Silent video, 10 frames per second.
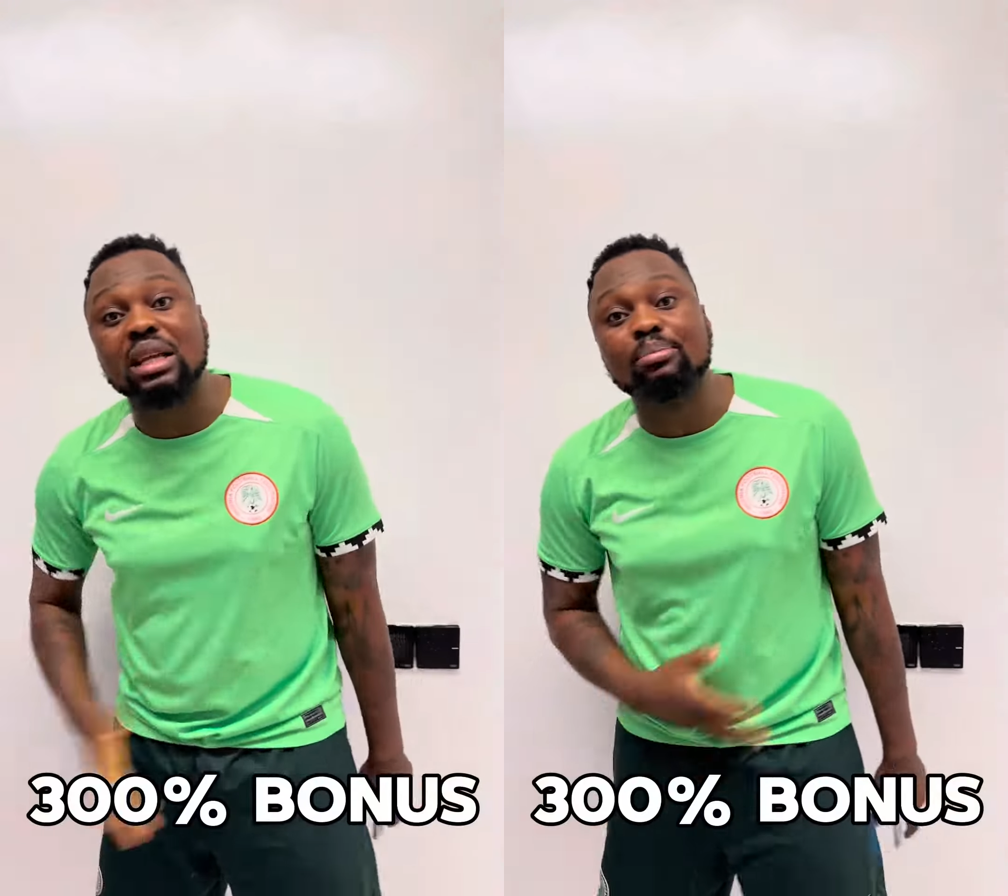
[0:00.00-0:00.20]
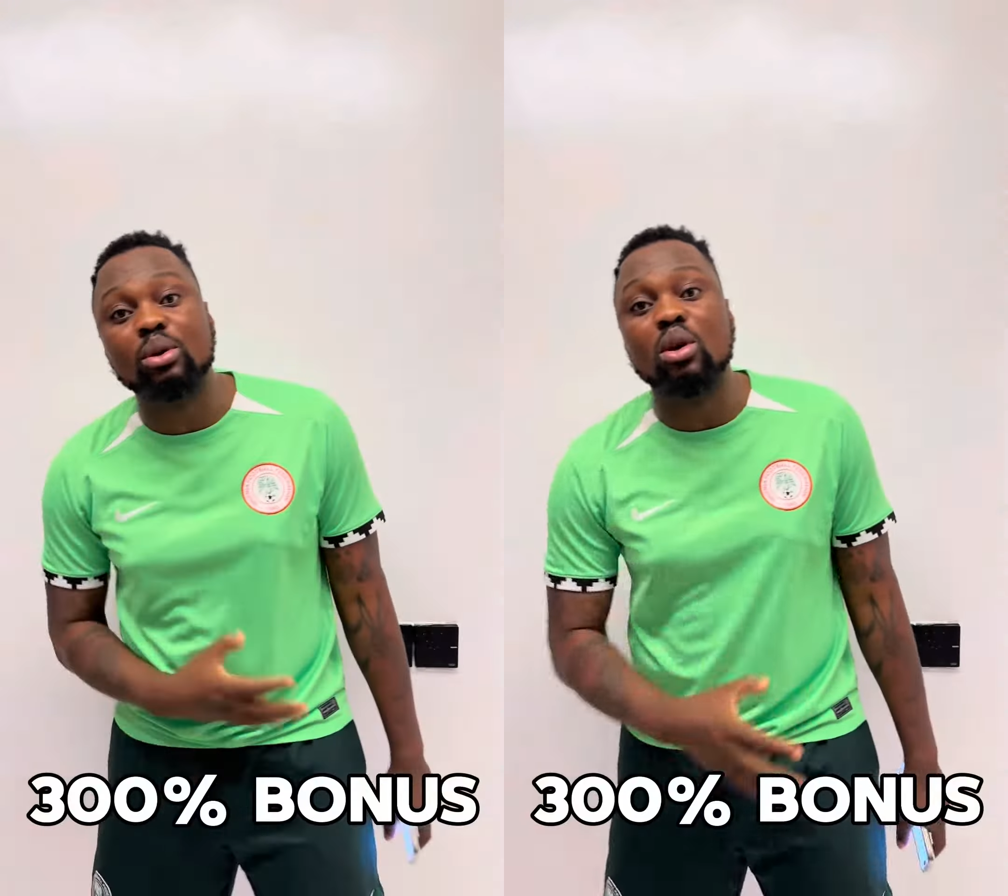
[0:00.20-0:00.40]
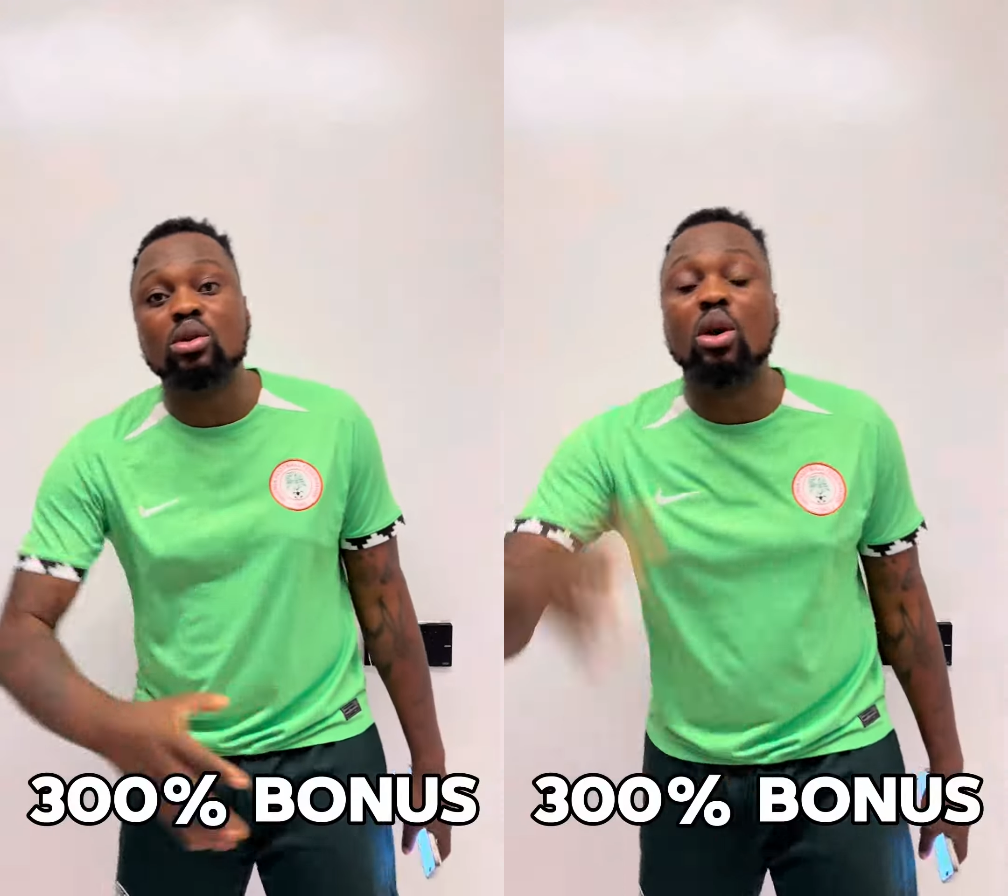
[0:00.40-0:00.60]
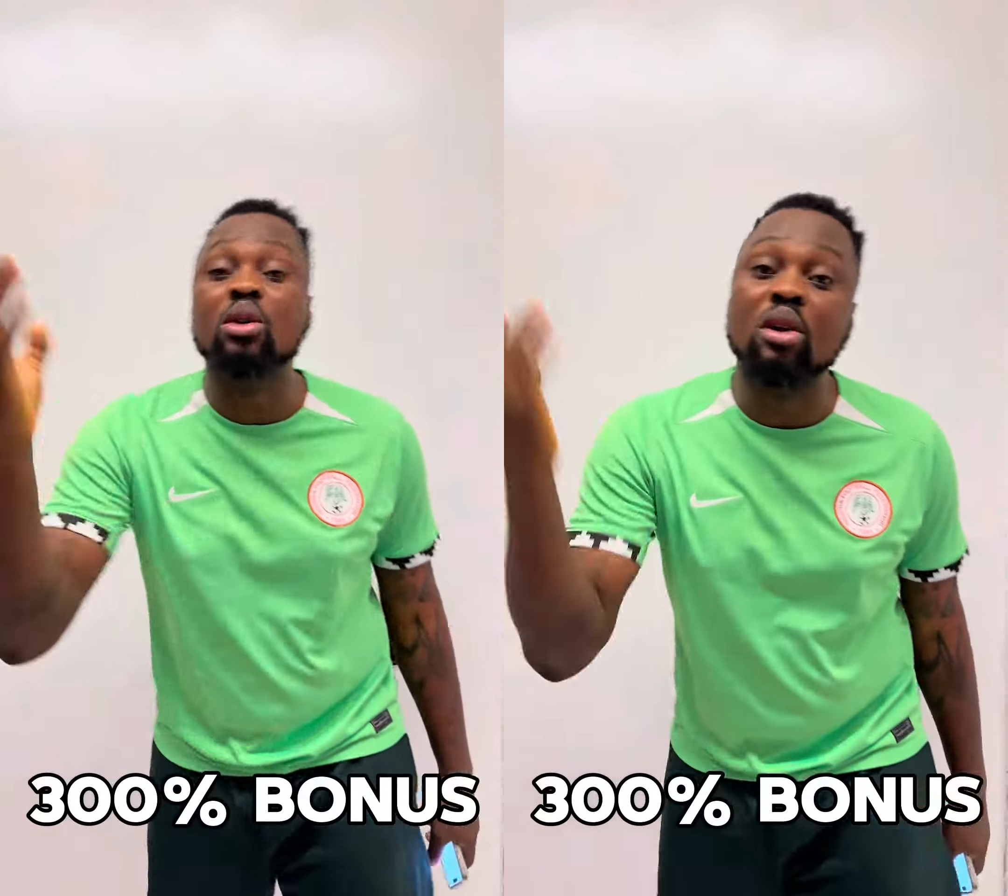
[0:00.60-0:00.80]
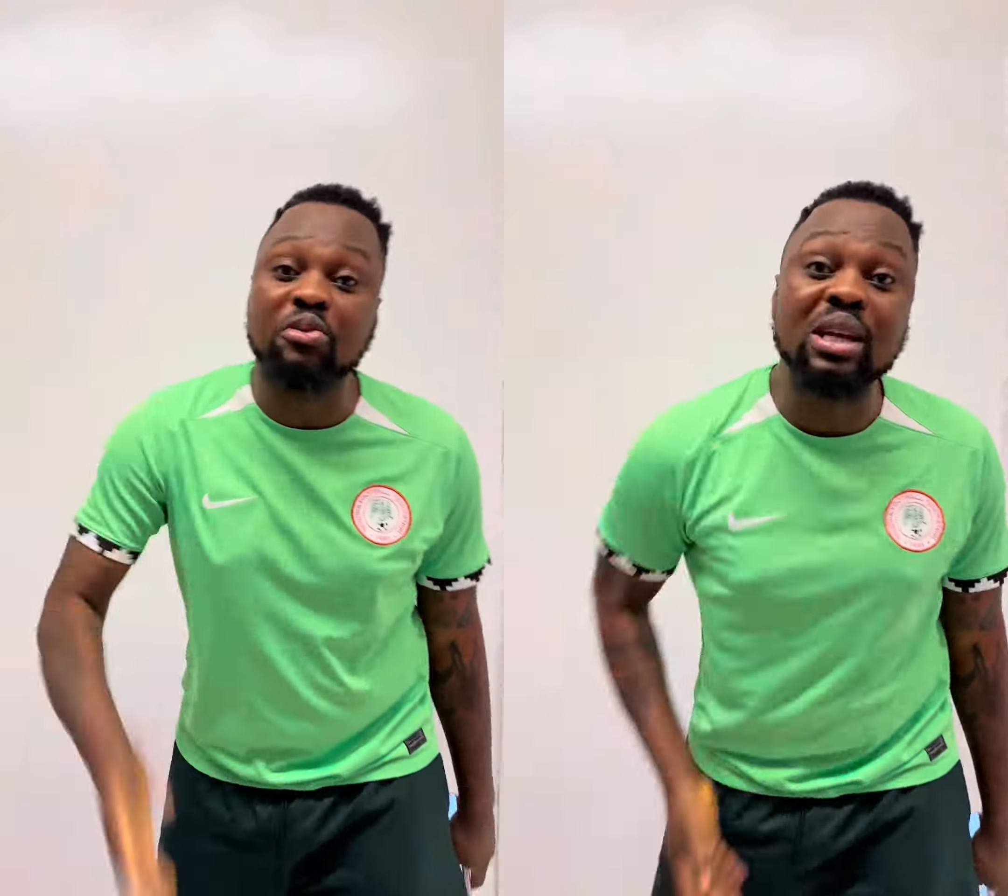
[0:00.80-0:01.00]
bonus on
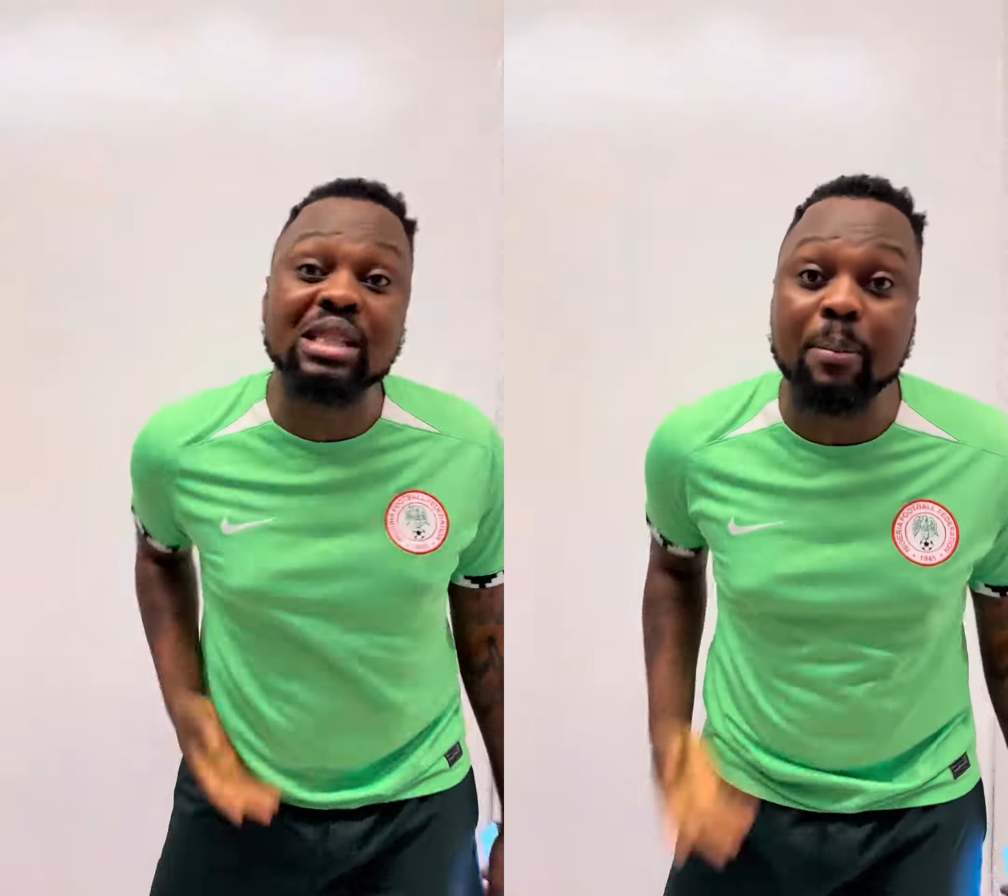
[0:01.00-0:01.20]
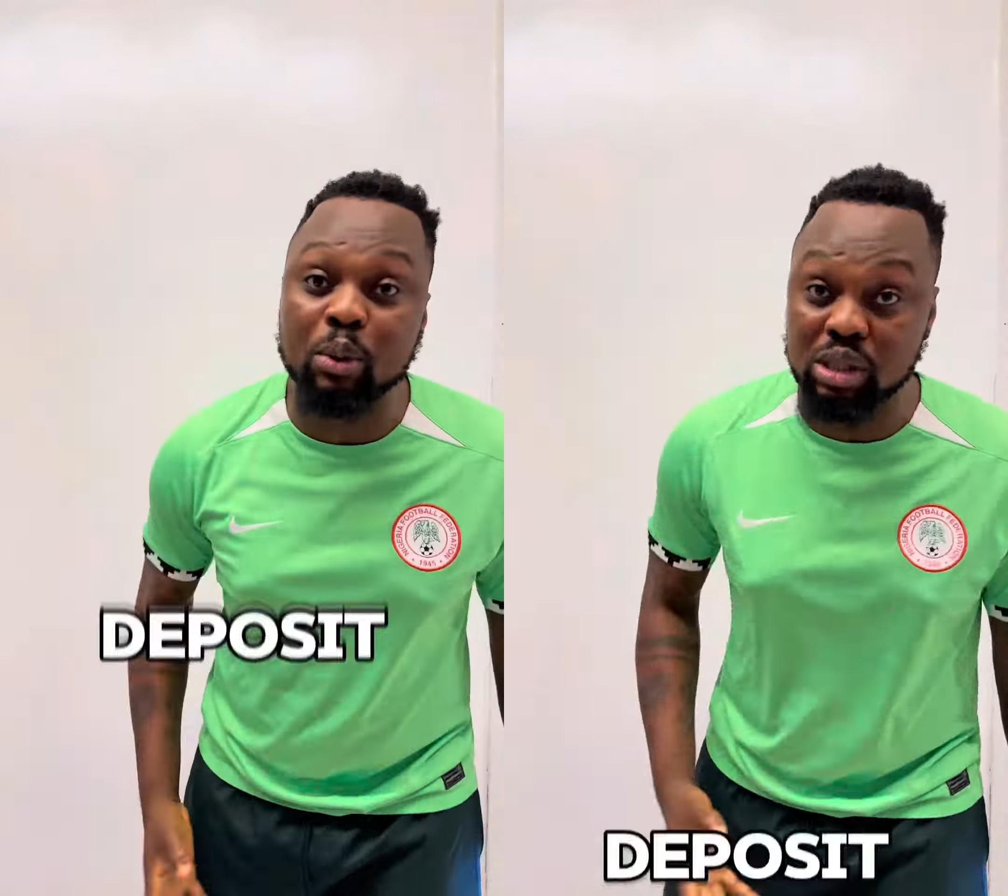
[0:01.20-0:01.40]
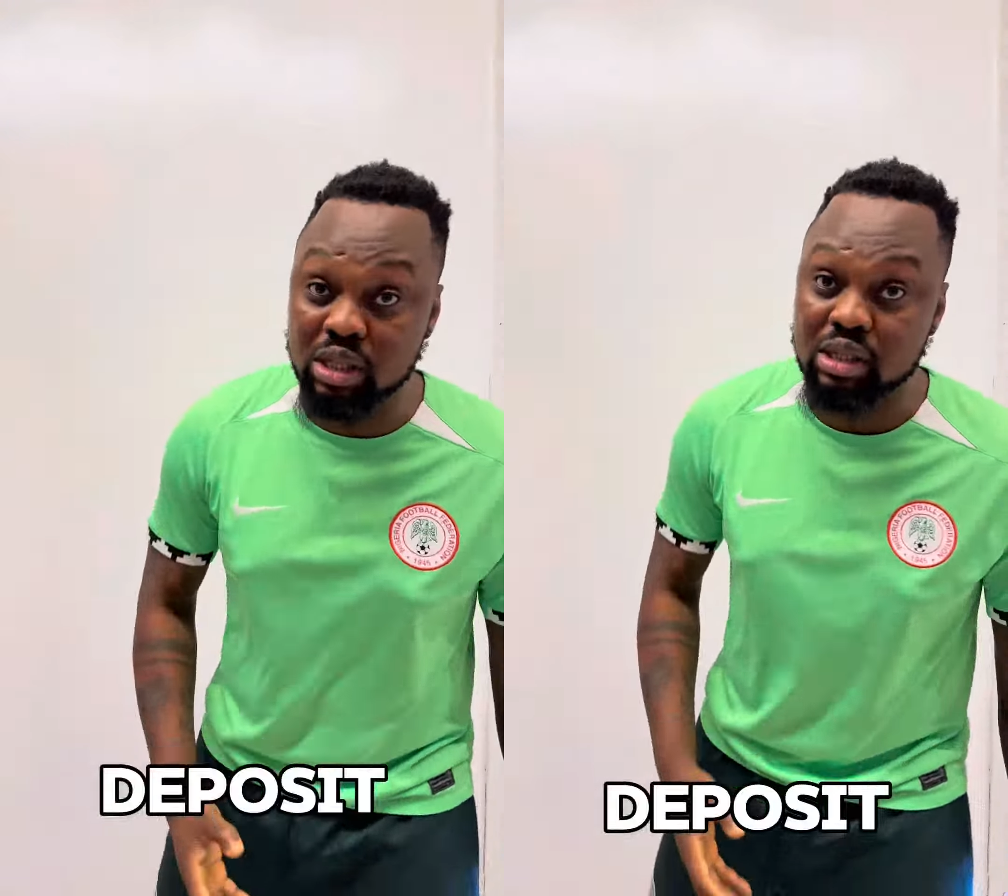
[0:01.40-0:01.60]
your first deposit.